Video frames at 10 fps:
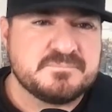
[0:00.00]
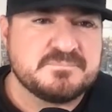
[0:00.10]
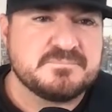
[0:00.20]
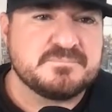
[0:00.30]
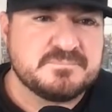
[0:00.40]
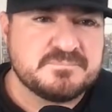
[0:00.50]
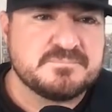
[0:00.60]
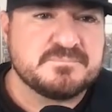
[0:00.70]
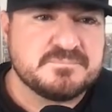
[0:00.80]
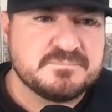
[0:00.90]

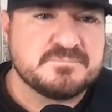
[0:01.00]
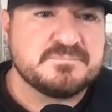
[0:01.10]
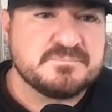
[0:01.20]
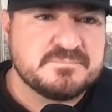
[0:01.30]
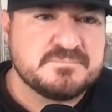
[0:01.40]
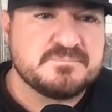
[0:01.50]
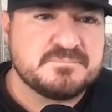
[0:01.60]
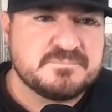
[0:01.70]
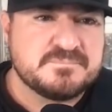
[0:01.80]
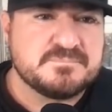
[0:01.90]

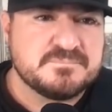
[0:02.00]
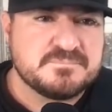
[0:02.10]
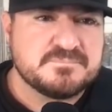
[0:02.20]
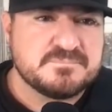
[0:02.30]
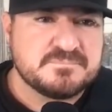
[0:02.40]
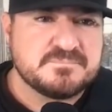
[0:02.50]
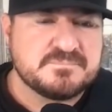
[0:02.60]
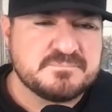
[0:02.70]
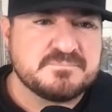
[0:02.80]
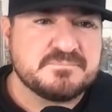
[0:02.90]

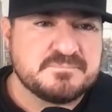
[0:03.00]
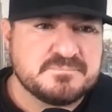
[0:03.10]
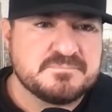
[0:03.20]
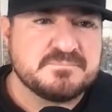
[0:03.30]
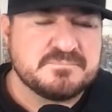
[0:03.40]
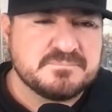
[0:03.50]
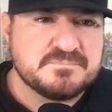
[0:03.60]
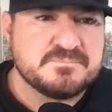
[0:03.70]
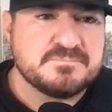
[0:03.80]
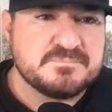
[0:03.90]

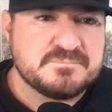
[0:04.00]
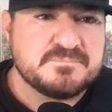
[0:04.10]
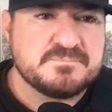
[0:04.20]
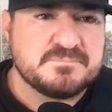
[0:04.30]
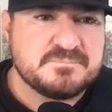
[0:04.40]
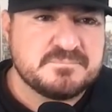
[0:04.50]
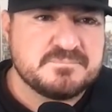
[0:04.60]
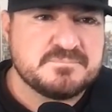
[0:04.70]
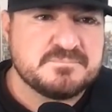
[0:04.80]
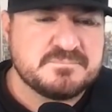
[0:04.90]

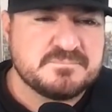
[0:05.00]
(silent)